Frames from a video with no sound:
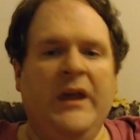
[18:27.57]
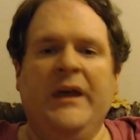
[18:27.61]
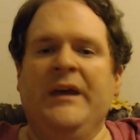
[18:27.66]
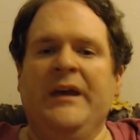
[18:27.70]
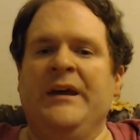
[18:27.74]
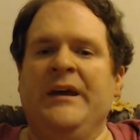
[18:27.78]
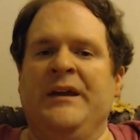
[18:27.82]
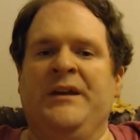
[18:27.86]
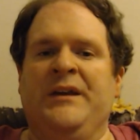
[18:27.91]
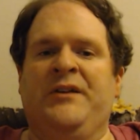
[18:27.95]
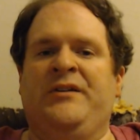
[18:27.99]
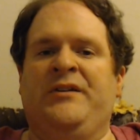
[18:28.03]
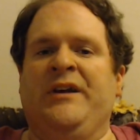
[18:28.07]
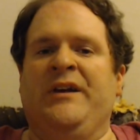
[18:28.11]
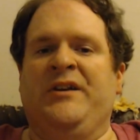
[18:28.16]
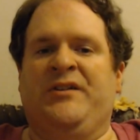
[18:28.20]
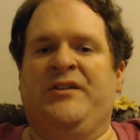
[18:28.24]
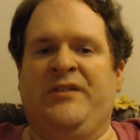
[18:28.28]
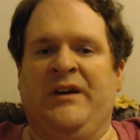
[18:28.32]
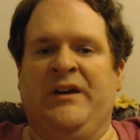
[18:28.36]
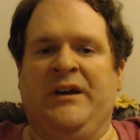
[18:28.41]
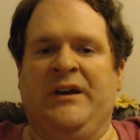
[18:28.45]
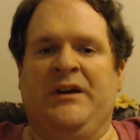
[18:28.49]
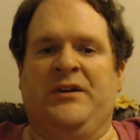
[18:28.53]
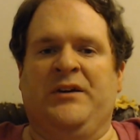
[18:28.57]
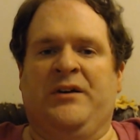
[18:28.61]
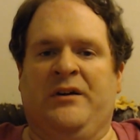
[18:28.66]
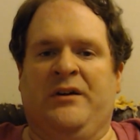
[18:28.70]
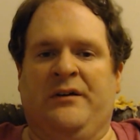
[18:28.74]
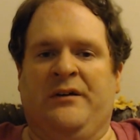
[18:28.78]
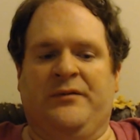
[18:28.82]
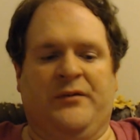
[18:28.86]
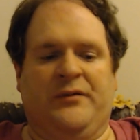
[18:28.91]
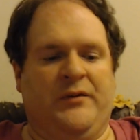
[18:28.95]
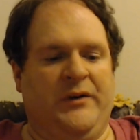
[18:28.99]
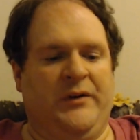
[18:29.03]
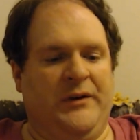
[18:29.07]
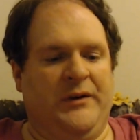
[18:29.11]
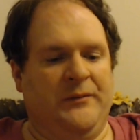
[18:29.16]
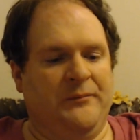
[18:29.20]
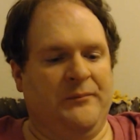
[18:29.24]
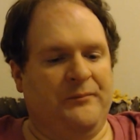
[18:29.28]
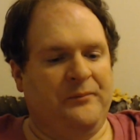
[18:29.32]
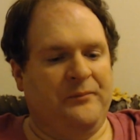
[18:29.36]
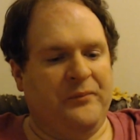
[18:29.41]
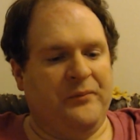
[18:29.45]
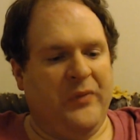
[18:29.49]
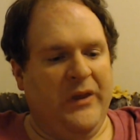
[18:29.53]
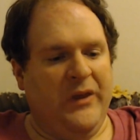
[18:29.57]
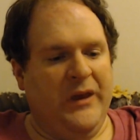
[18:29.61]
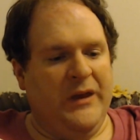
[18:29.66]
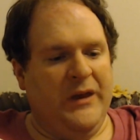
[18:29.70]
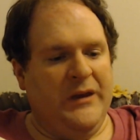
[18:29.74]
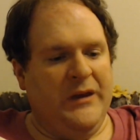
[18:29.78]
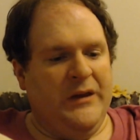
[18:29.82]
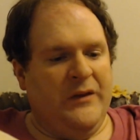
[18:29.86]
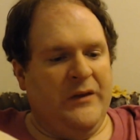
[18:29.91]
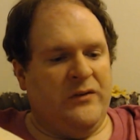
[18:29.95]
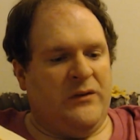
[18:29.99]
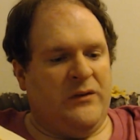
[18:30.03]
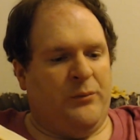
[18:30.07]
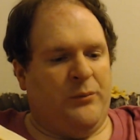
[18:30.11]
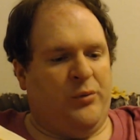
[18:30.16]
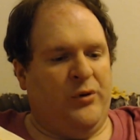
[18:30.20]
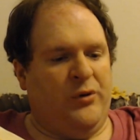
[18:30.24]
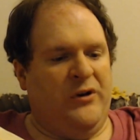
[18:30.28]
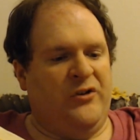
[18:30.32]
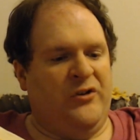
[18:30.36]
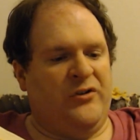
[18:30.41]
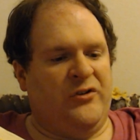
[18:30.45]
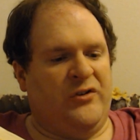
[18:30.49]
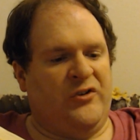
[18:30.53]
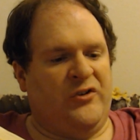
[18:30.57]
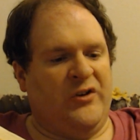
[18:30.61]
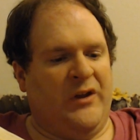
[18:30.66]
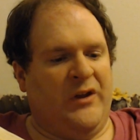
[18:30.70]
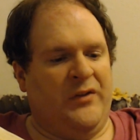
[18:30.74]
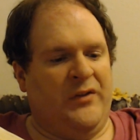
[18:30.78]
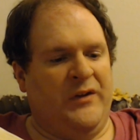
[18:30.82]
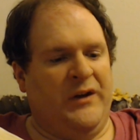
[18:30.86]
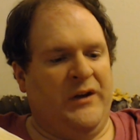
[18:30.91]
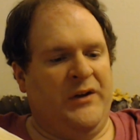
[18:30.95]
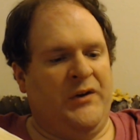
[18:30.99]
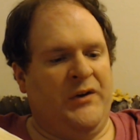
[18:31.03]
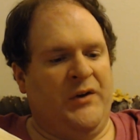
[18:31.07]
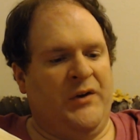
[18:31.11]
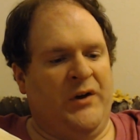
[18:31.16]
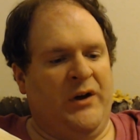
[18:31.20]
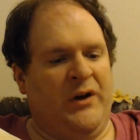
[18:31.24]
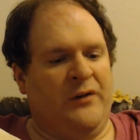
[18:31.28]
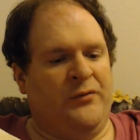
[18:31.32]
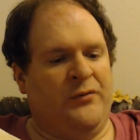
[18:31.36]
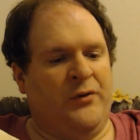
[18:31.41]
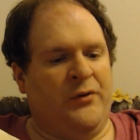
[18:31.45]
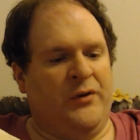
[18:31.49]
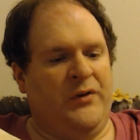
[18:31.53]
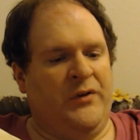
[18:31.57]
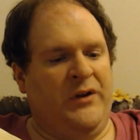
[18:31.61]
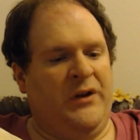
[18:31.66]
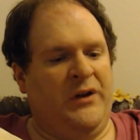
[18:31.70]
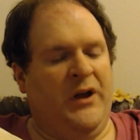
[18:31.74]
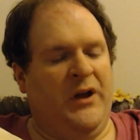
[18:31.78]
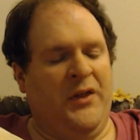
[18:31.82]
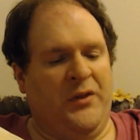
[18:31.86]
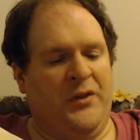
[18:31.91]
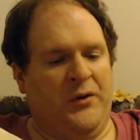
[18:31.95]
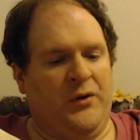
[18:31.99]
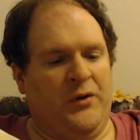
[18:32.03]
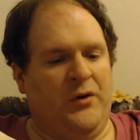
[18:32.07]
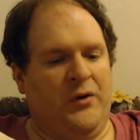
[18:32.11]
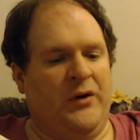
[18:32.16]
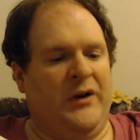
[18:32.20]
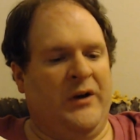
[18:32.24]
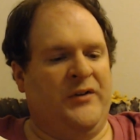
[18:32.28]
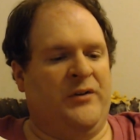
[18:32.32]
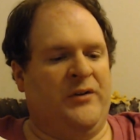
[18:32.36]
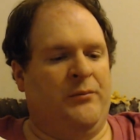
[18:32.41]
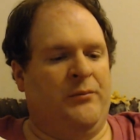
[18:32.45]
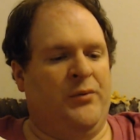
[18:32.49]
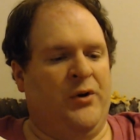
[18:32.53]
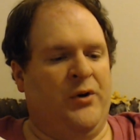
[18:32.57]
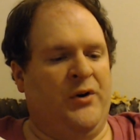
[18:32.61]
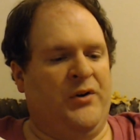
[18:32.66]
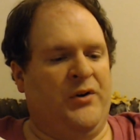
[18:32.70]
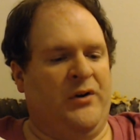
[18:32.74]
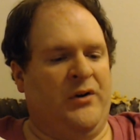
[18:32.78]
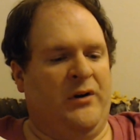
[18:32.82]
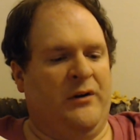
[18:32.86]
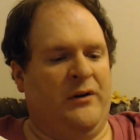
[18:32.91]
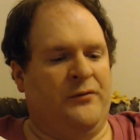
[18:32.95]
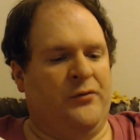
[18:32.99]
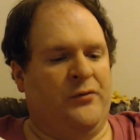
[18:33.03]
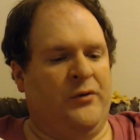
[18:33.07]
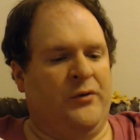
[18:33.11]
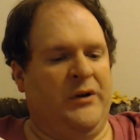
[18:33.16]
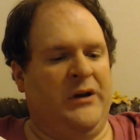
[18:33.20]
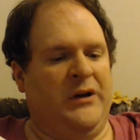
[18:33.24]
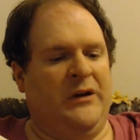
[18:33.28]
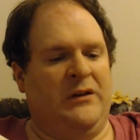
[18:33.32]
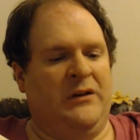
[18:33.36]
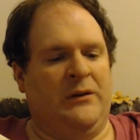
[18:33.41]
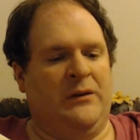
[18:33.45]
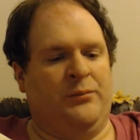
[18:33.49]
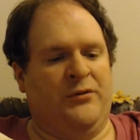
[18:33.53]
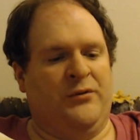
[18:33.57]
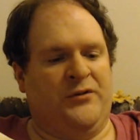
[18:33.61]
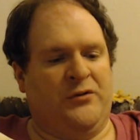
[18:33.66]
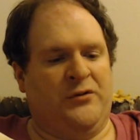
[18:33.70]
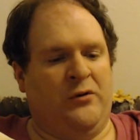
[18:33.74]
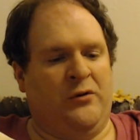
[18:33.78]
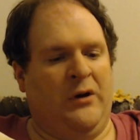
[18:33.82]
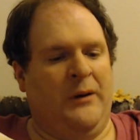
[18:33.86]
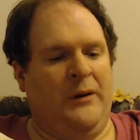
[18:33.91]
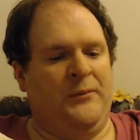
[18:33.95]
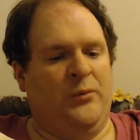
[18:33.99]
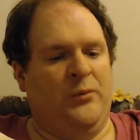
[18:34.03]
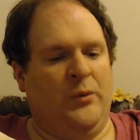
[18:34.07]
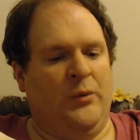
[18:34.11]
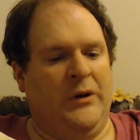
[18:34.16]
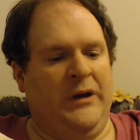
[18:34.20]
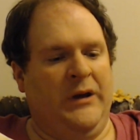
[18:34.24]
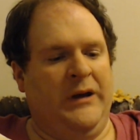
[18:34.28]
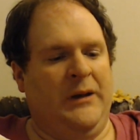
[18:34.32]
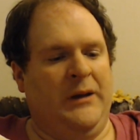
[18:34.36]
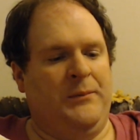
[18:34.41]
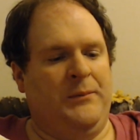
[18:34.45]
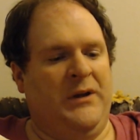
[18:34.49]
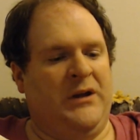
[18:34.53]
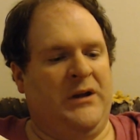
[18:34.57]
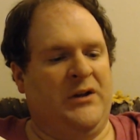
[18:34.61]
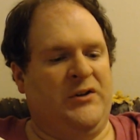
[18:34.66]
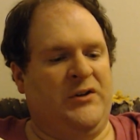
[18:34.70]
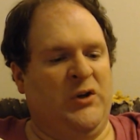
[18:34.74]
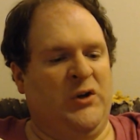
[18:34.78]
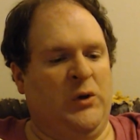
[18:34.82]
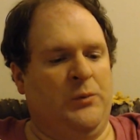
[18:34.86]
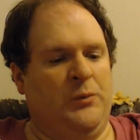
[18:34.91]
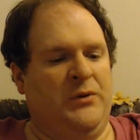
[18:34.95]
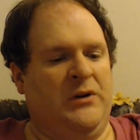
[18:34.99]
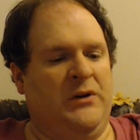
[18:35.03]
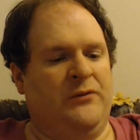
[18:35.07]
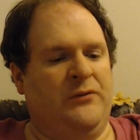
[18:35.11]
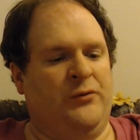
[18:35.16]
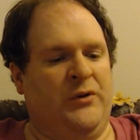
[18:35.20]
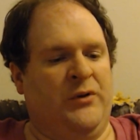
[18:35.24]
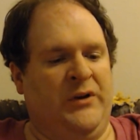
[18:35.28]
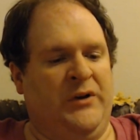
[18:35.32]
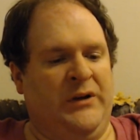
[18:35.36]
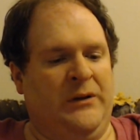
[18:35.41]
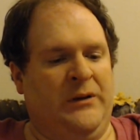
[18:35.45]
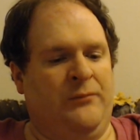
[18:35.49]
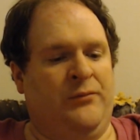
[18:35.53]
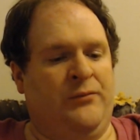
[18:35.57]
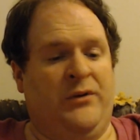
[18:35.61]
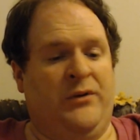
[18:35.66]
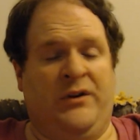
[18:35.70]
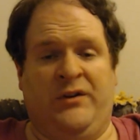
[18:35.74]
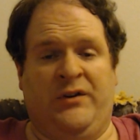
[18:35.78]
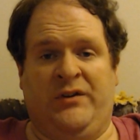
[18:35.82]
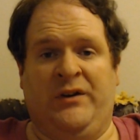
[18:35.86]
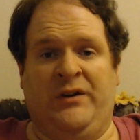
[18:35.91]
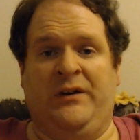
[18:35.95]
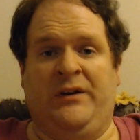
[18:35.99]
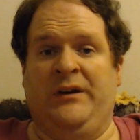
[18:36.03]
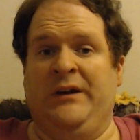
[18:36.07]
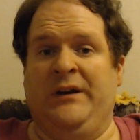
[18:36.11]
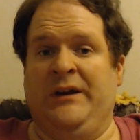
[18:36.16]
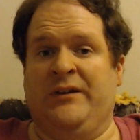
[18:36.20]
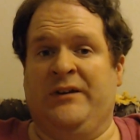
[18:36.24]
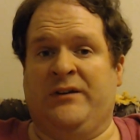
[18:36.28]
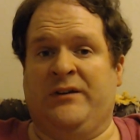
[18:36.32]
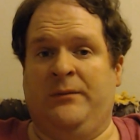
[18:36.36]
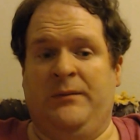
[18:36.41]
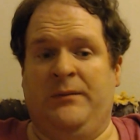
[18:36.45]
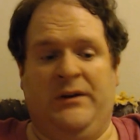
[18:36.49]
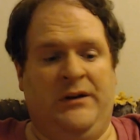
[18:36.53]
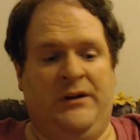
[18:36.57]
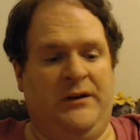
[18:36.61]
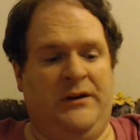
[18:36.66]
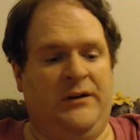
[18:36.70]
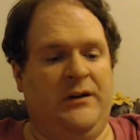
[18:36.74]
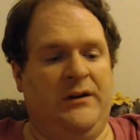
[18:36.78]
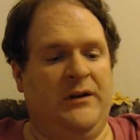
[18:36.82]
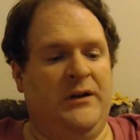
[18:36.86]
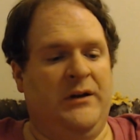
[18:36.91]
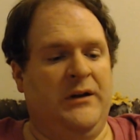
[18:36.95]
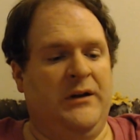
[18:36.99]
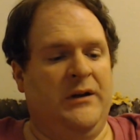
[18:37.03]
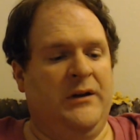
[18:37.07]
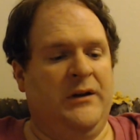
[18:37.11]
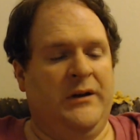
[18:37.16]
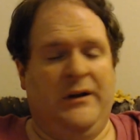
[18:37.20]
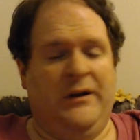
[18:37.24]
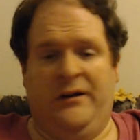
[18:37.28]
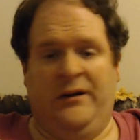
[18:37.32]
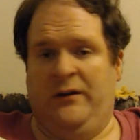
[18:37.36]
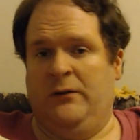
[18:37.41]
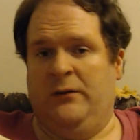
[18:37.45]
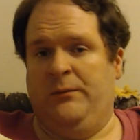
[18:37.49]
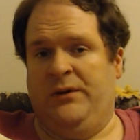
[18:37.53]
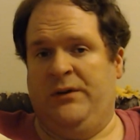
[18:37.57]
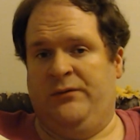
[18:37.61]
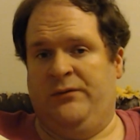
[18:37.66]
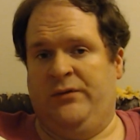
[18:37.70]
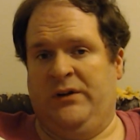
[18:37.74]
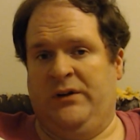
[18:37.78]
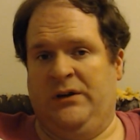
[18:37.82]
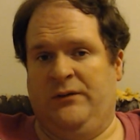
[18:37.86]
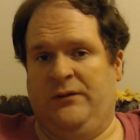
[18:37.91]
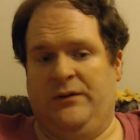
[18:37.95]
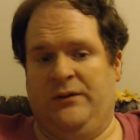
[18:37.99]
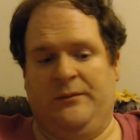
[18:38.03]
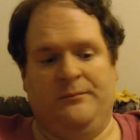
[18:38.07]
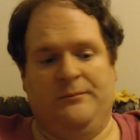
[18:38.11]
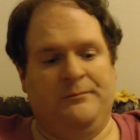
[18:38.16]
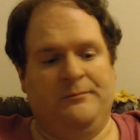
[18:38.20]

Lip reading: It is a sin offering. The priest shall then offer the other as a burnt offering in the prescribed way and make atonement for him for the sin he has committed, and he will be forgiven.